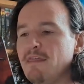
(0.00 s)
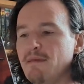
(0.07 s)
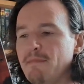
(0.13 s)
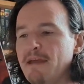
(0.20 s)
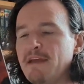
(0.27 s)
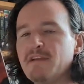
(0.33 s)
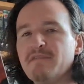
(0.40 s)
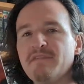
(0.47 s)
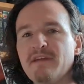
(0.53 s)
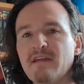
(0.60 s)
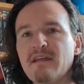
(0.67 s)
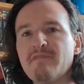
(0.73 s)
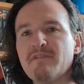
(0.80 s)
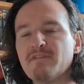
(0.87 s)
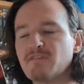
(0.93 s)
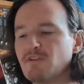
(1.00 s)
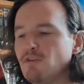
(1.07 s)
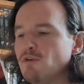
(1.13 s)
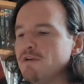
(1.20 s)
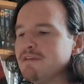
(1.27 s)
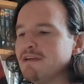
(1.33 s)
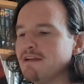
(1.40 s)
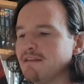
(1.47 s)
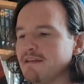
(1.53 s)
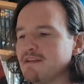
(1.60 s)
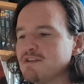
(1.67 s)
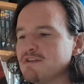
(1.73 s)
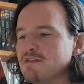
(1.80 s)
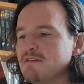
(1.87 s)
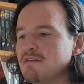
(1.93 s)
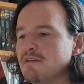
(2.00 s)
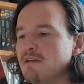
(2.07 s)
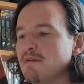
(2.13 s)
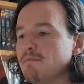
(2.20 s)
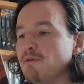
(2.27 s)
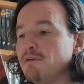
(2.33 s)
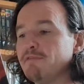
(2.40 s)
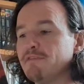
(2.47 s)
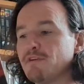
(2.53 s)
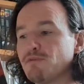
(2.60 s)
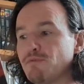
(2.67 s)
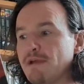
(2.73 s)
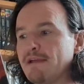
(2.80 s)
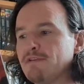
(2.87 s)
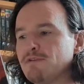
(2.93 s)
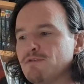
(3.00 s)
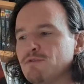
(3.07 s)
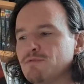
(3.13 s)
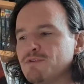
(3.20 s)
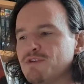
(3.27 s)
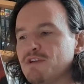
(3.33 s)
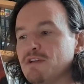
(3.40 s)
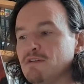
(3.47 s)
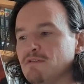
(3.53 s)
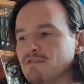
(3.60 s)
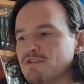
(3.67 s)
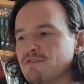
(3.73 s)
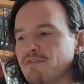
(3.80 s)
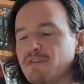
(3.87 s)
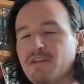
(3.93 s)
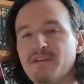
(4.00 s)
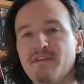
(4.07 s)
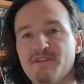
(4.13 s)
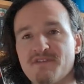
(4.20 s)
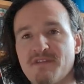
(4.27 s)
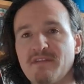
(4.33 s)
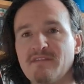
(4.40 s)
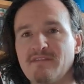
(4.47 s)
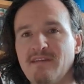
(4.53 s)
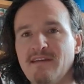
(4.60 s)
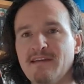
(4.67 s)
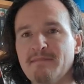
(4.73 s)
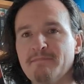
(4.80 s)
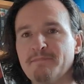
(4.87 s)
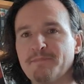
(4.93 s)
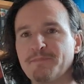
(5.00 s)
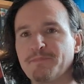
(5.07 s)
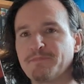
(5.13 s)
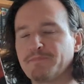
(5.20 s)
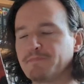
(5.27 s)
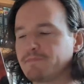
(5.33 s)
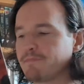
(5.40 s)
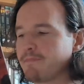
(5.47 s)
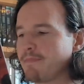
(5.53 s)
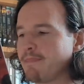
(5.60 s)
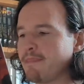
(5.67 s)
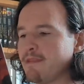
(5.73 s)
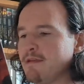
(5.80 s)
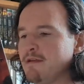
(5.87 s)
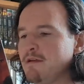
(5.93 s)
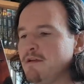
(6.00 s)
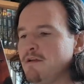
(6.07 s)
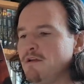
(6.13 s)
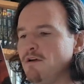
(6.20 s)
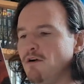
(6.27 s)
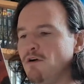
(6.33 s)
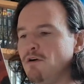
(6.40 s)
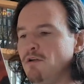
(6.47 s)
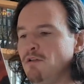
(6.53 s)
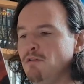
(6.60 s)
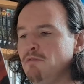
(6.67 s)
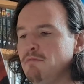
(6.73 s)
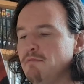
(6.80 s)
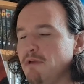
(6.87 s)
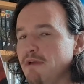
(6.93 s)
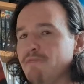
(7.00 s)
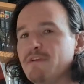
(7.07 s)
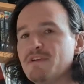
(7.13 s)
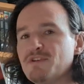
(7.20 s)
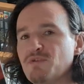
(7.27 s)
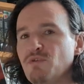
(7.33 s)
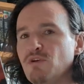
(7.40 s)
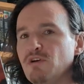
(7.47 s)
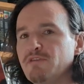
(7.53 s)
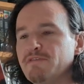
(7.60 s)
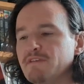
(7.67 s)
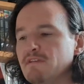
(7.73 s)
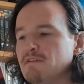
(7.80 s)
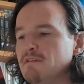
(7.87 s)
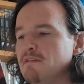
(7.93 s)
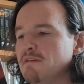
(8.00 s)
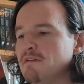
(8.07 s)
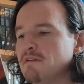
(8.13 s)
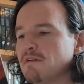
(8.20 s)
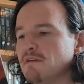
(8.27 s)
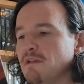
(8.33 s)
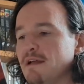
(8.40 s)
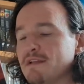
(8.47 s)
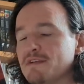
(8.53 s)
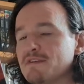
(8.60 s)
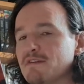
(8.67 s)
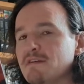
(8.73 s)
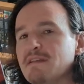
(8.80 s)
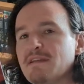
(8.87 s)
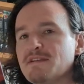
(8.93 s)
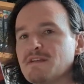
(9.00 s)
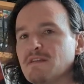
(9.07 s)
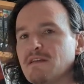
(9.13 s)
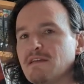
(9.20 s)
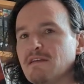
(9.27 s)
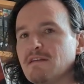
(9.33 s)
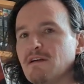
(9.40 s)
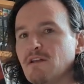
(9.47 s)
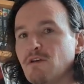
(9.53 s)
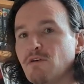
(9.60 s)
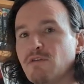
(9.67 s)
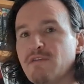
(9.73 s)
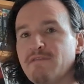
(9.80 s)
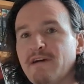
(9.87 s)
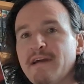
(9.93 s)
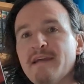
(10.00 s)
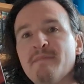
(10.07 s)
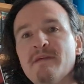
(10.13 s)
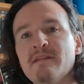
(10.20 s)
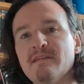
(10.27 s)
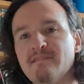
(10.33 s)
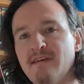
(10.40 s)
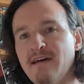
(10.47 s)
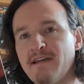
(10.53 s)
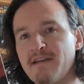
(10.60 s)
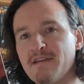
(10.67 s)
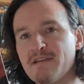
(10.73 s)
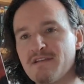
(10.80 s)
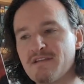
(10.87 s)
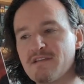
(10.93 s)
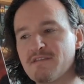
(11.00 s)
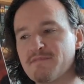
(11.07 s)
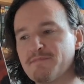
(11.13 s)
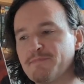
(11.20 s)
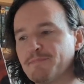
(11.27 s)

The men of the 11th Claudia Legion buffed their red gold shields for the dozenth time. All, every so often, glanced uneasily along the Via Militaris.